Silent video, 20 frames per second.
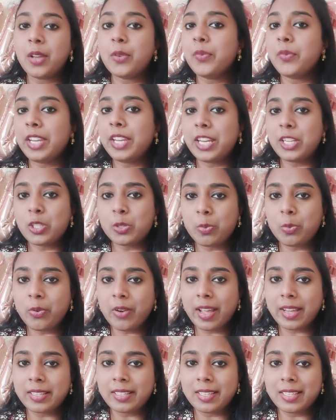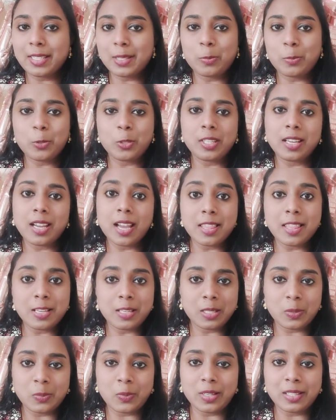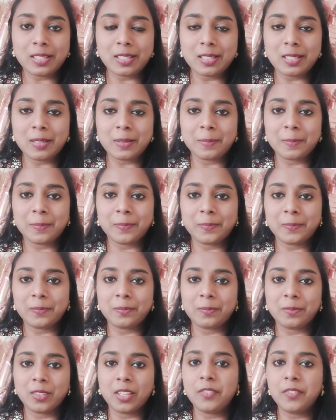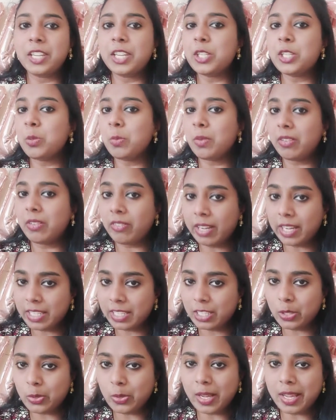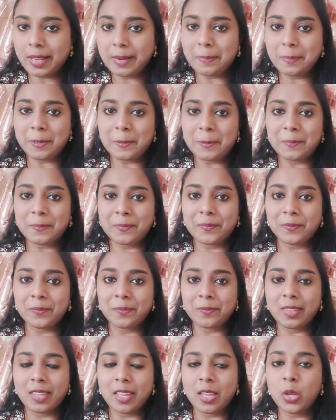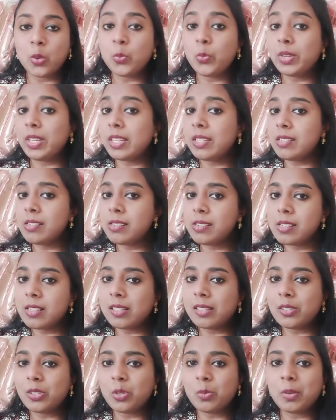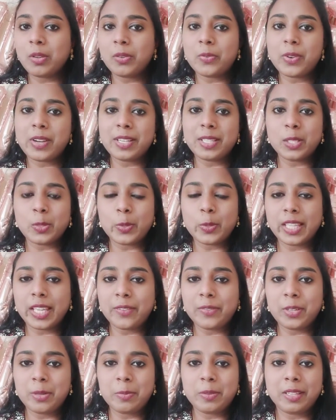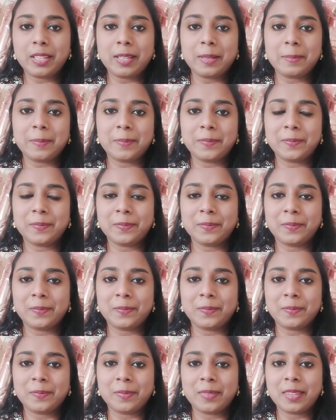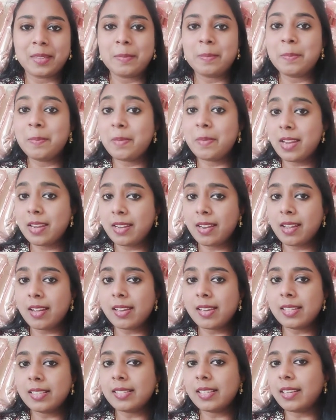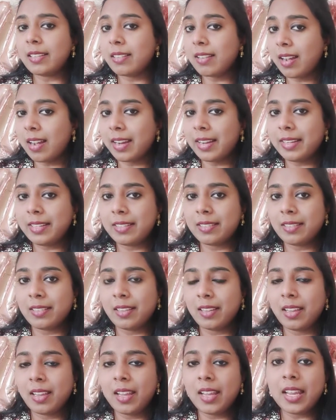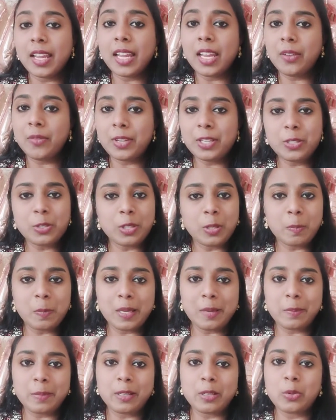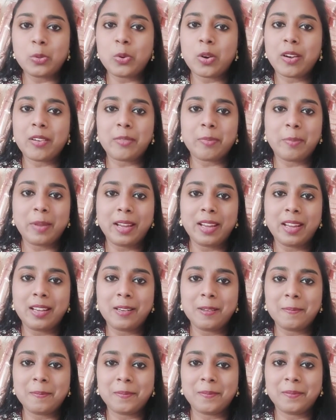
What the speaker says: We need to practice putting others first. We need to be ready to help. We need to learn to be friends with everybody. Be nice and kind, even to the people who are mean.